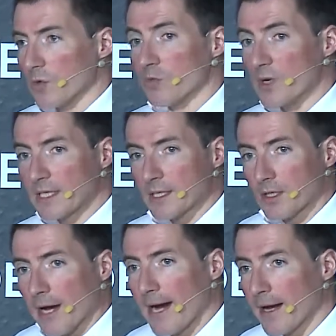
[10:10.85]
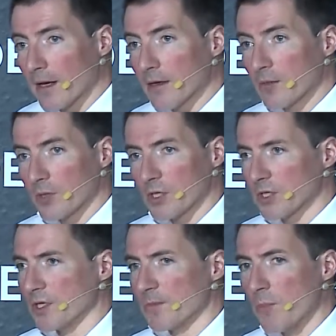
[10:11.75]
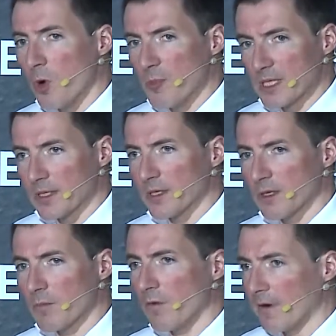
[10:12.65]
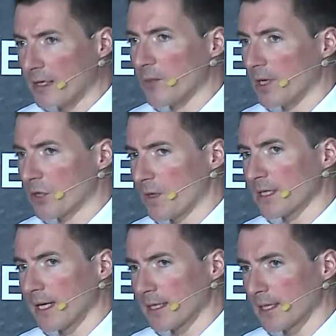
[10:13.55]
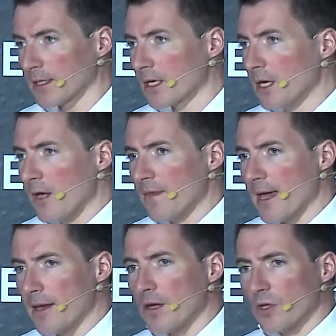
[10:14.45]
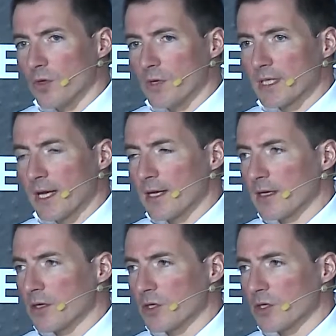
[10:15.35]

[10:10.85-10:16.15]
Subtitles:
risks are higher because there's more business and more value being transacted, then there's a